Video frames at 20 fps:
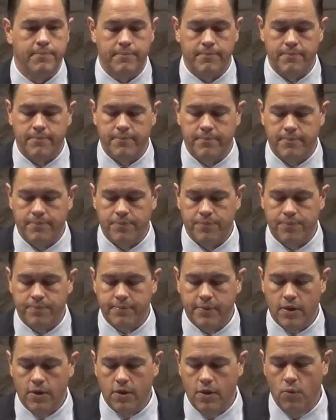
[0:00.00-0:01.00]
And we need to
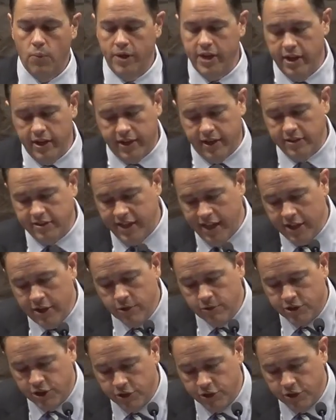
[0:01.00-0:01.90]
continue to do the same.